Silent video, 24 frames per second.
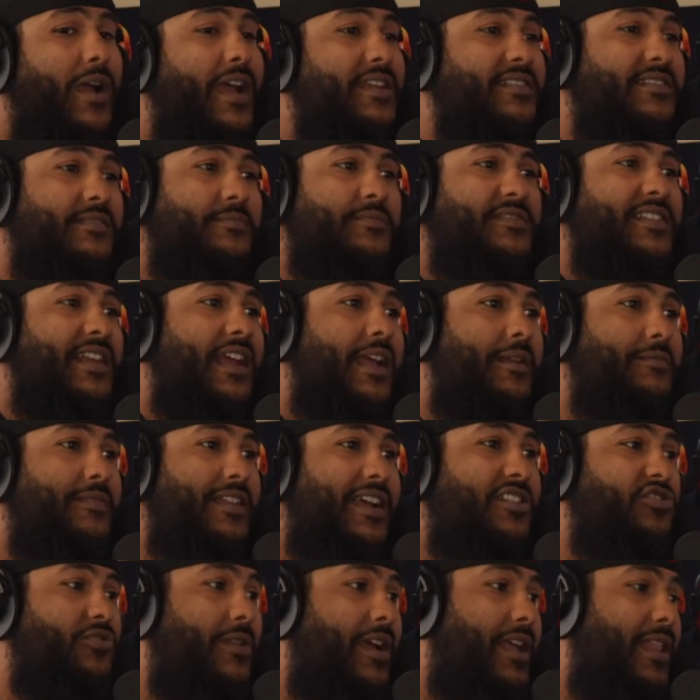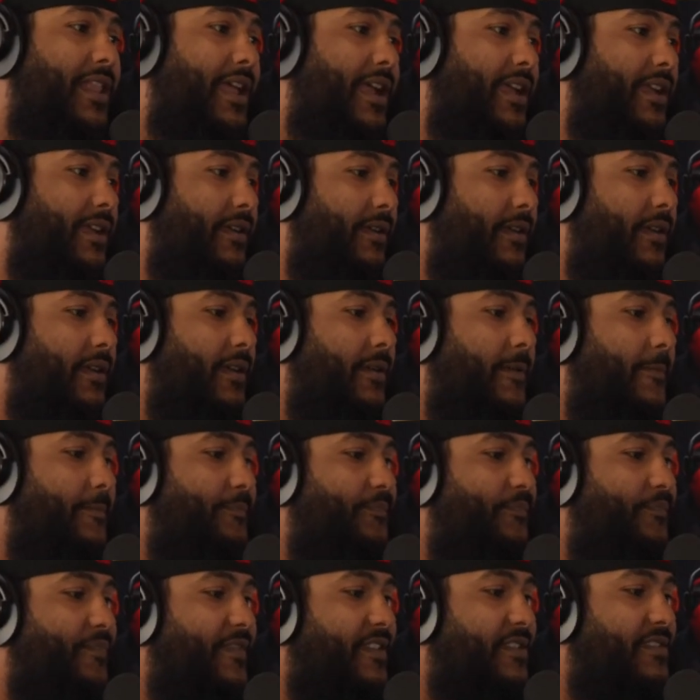sometimes that's why like
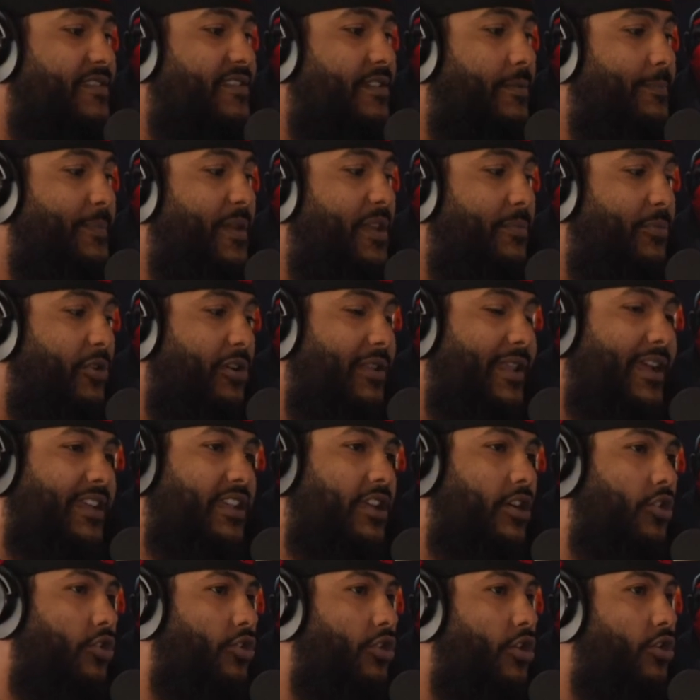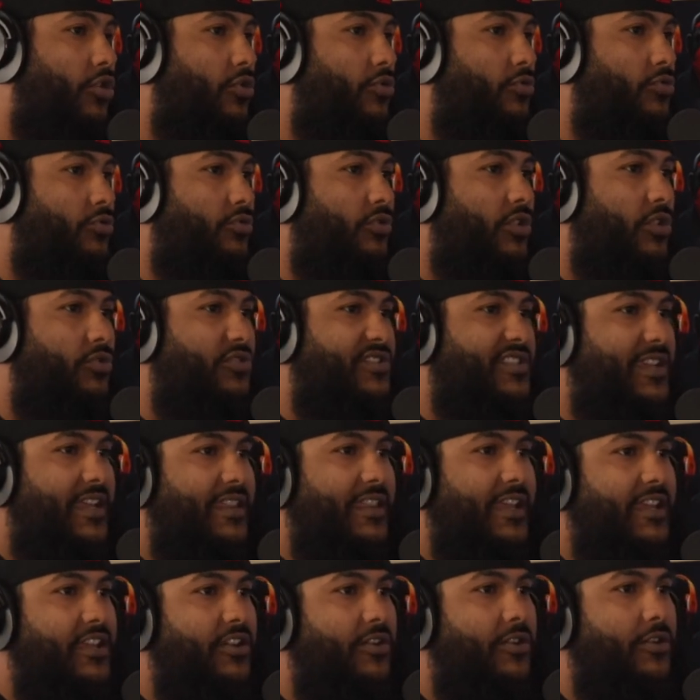some people are like, yo, don't don't say
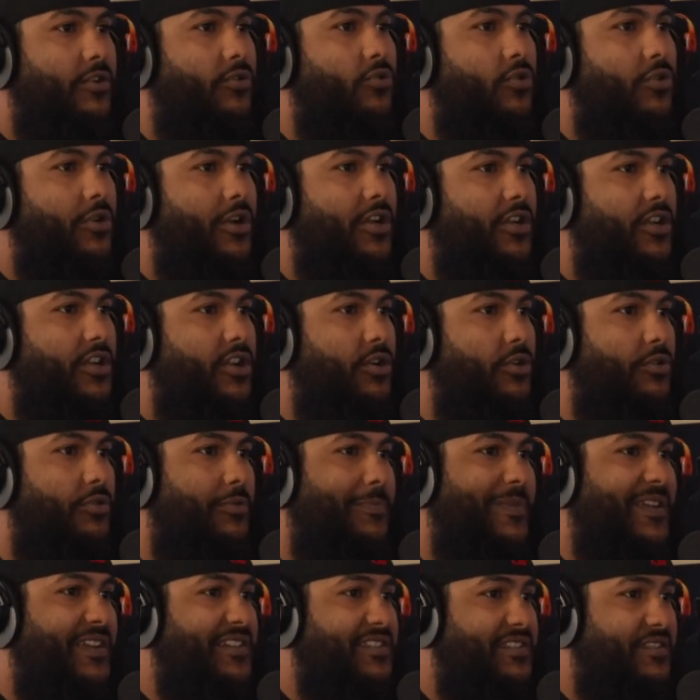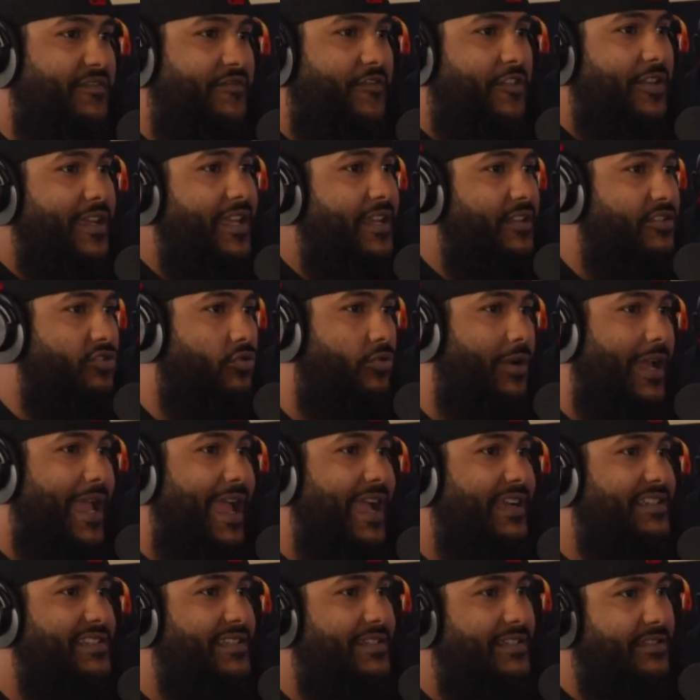that you're an organ donor because if you get into an
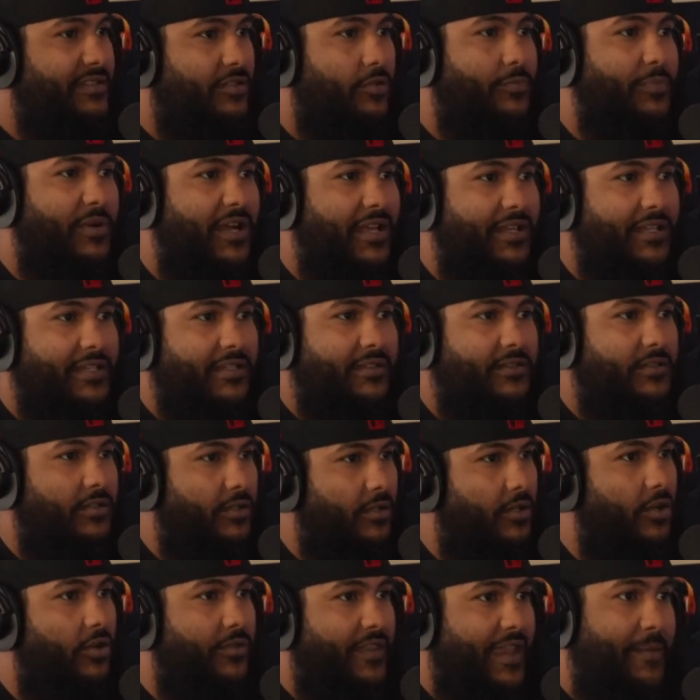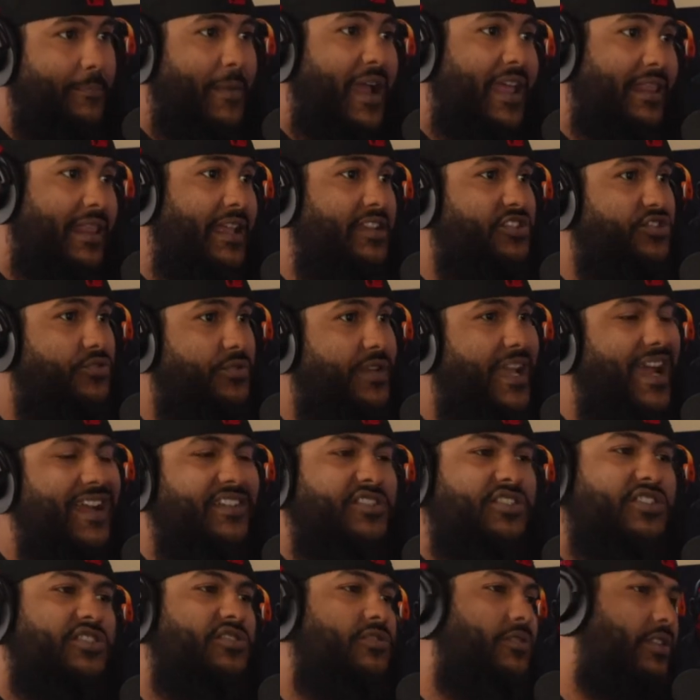accident, they'll probably you know they yeah. might let you die
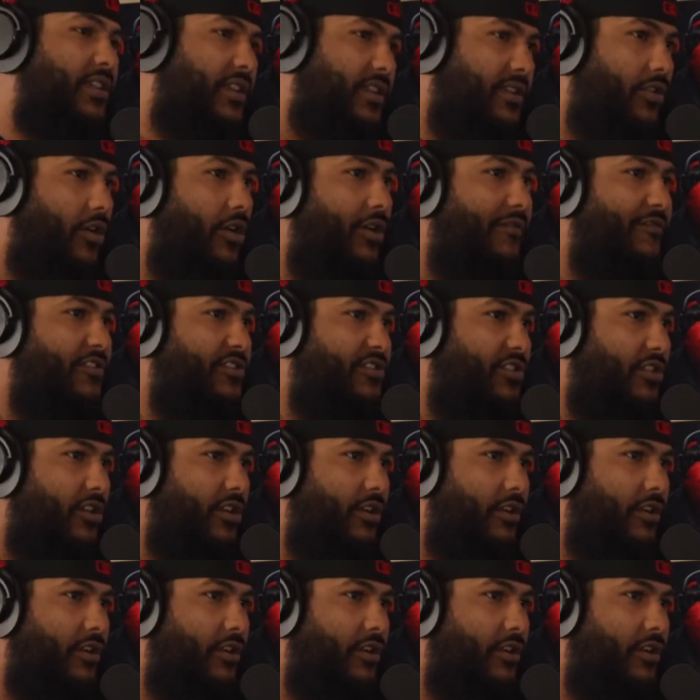just so they can harvest your good